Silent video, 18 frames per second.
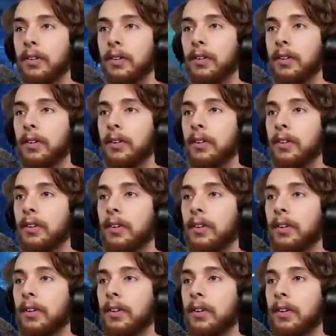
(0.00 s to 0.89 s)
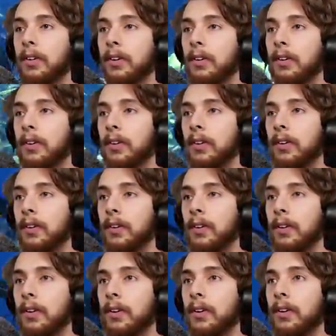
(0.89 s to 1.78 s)

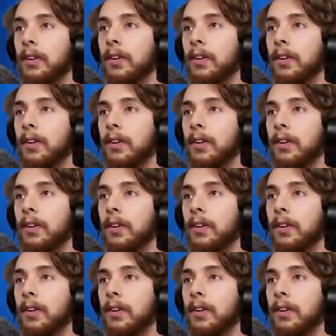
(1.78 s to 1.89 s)
[no speech]